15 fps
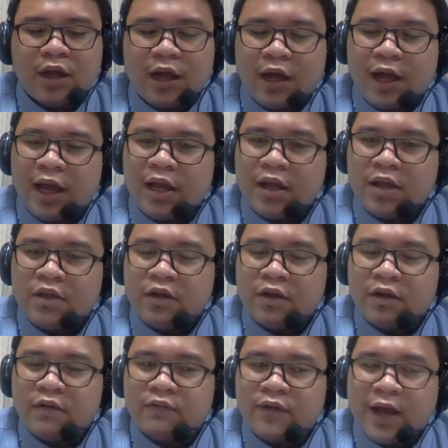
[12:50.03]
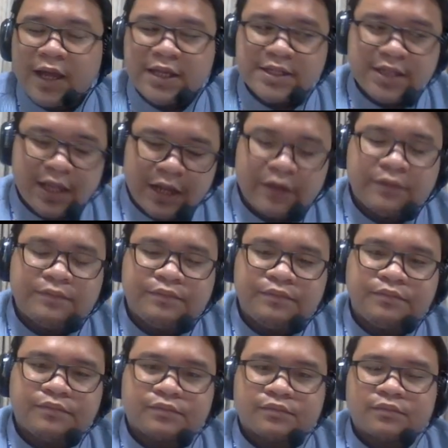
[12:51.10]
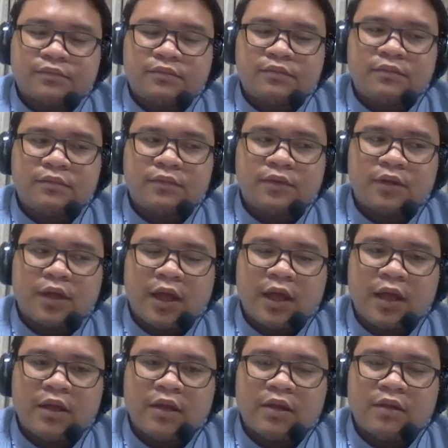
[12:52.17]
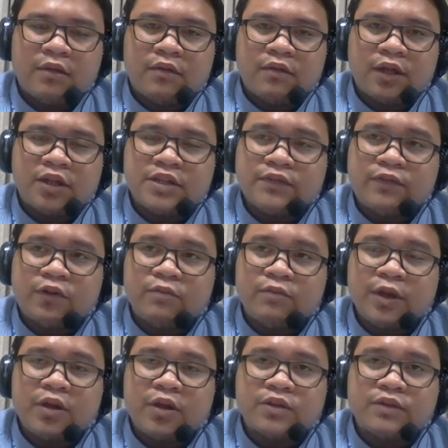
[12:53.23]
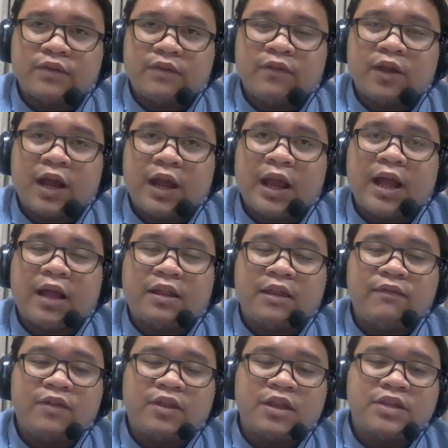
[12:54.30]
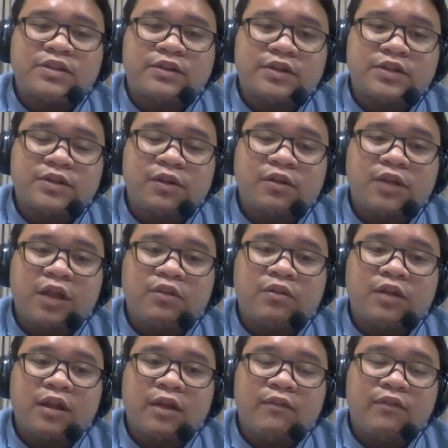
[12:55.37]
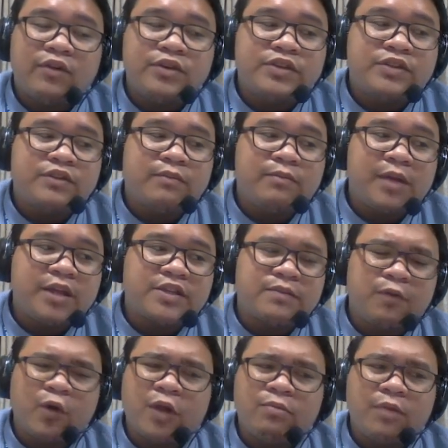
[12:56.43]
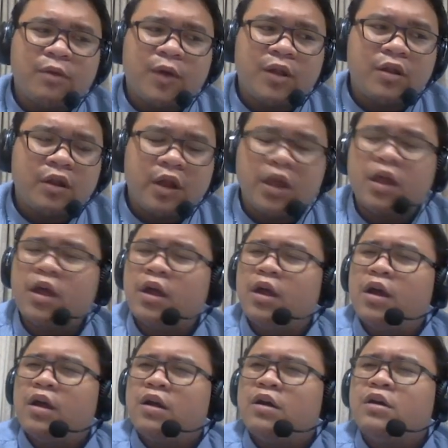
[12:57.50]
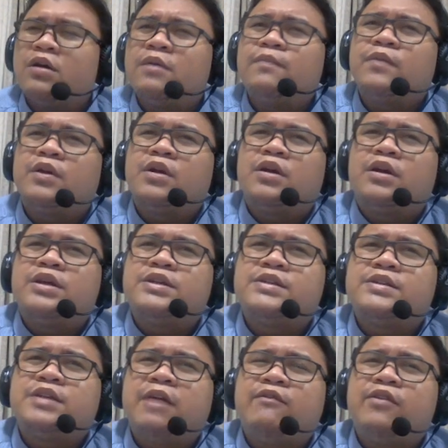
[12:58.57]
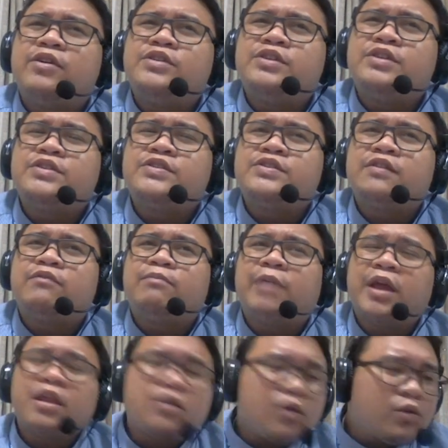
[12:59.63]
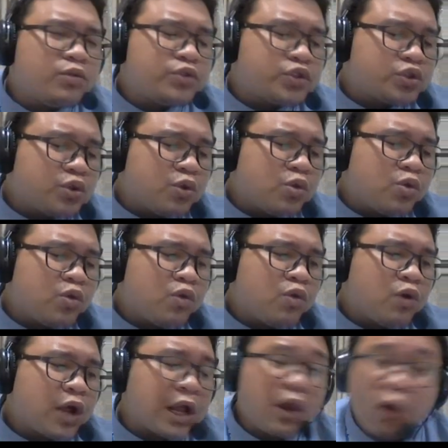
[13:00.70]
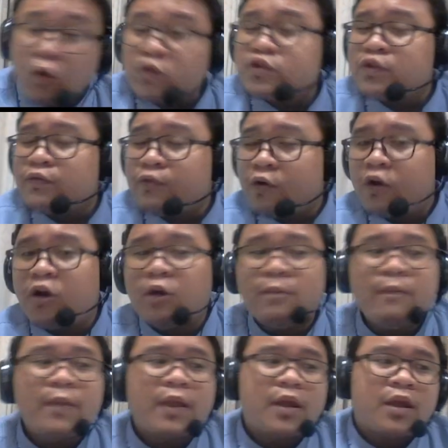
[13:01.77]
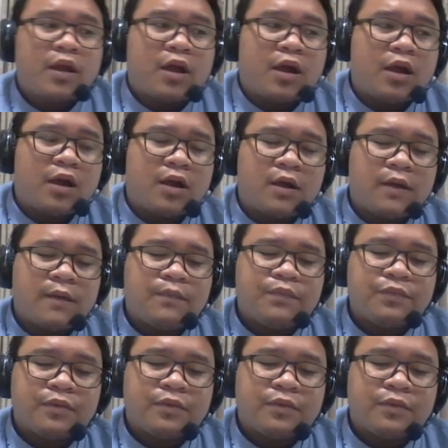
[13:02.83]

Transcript: island of Iceland, and that is formed because of the volcanic activities resulting to the divergence of plates. We might be wondering, uh, is divergence of plate also can also form um,